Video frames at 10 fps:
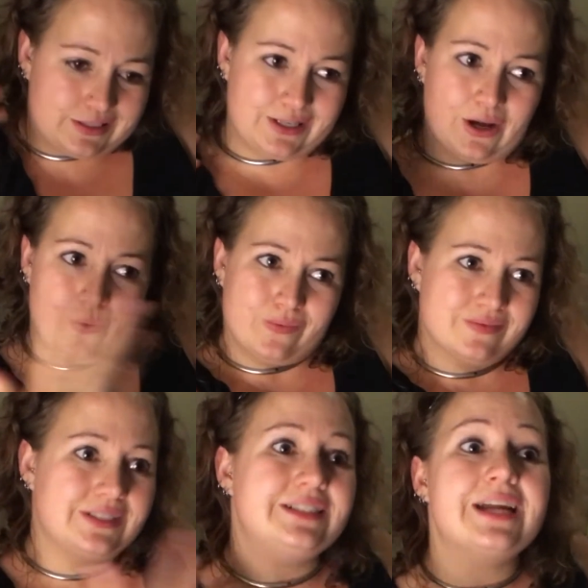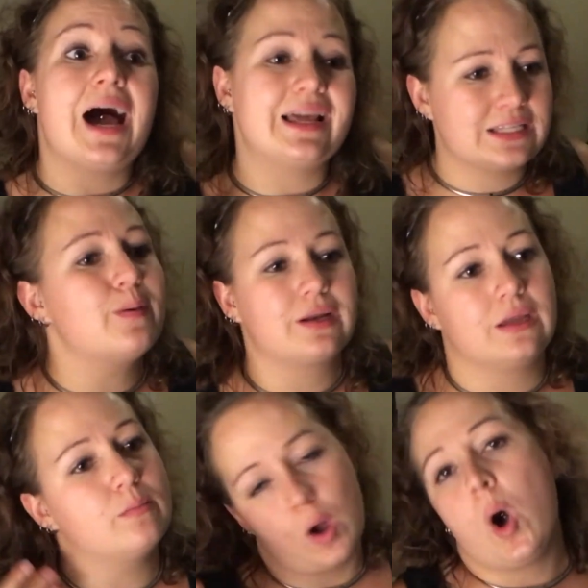you know, not
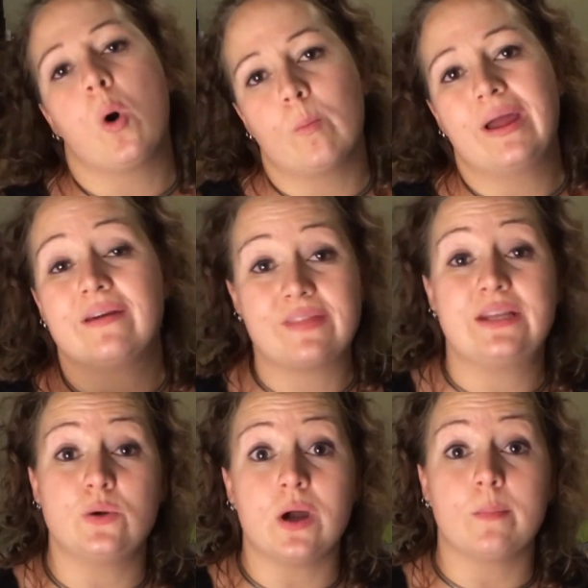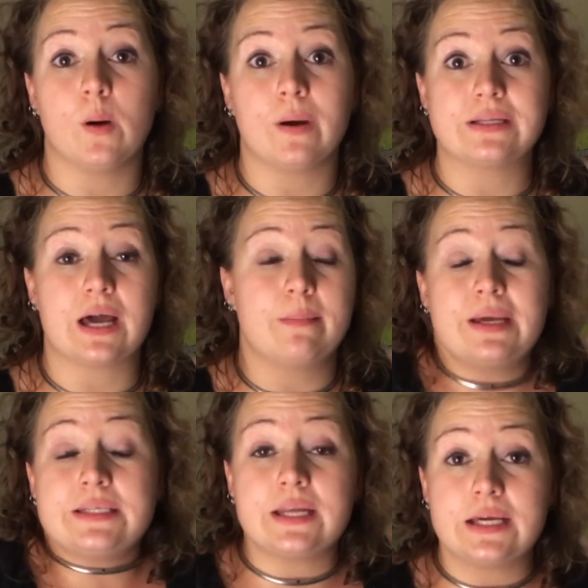expecting him home. And if they do come home on time,
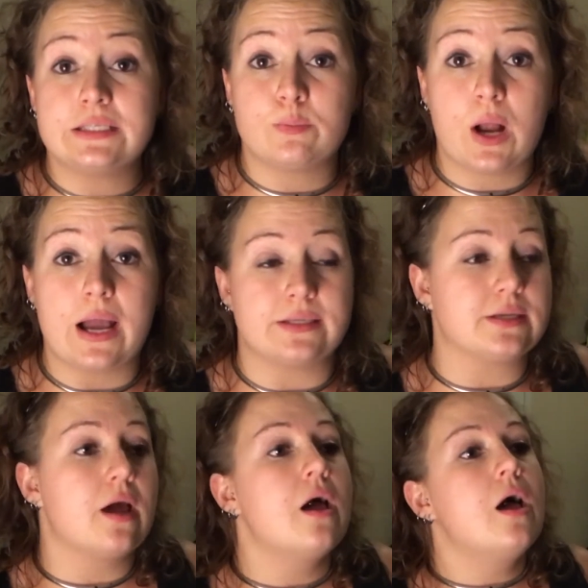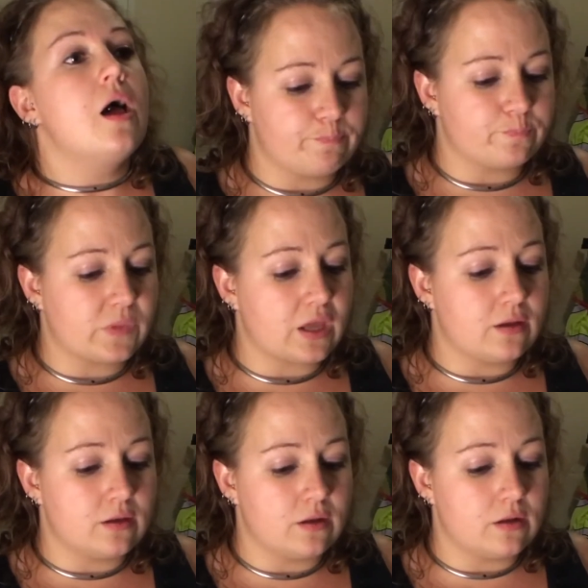it's a nice surprise.
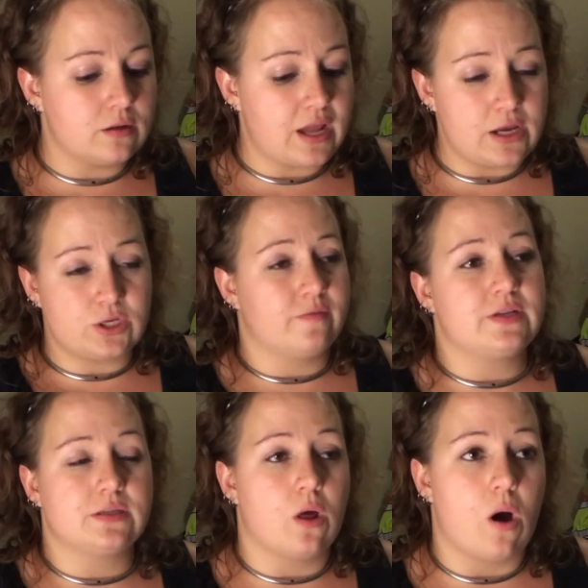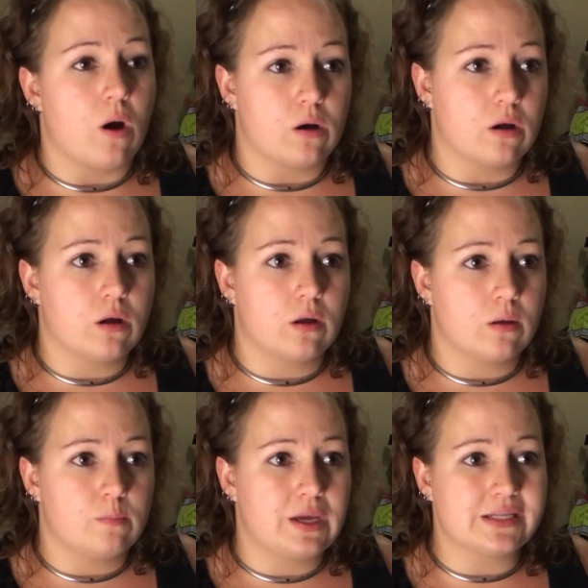Day shift is long
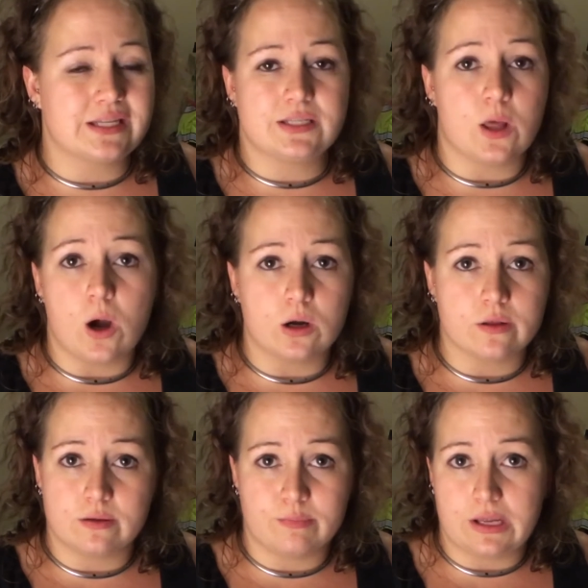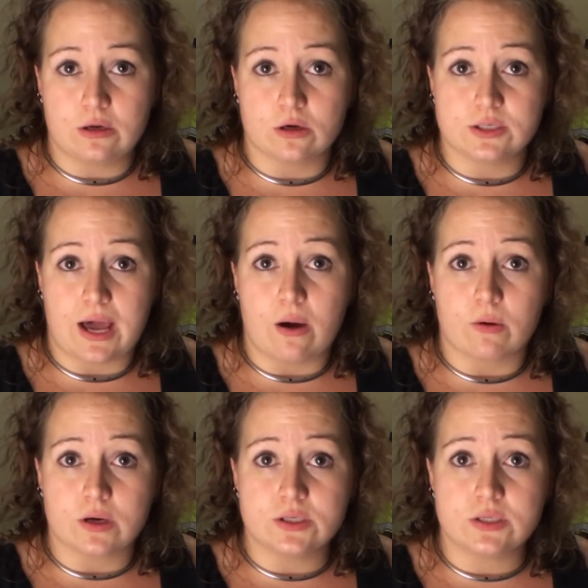because it's longer than banker's
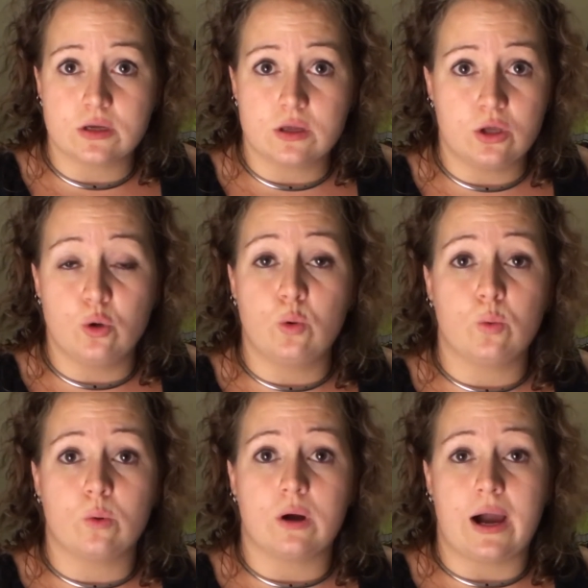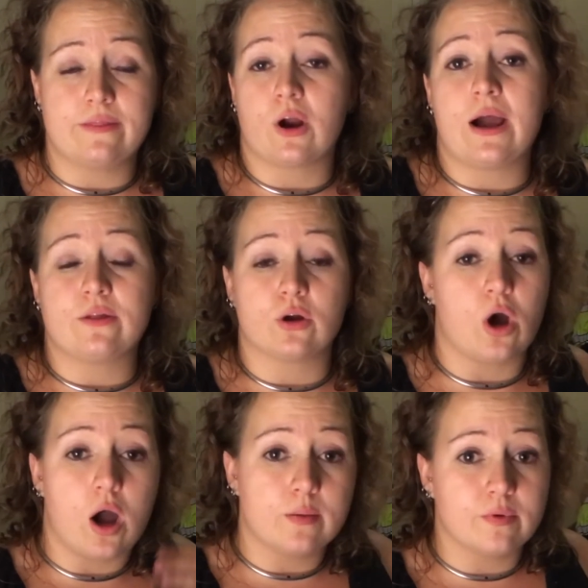hours. You either either
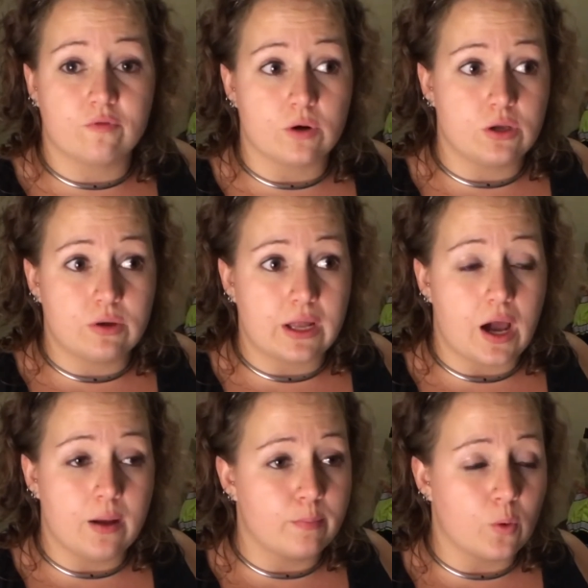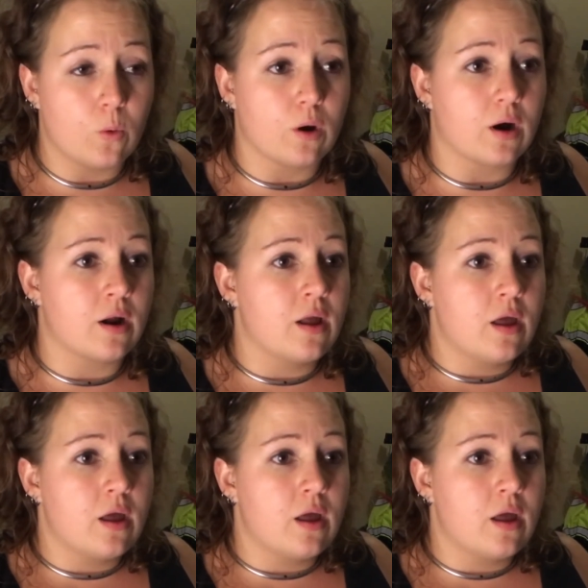gone before you get up or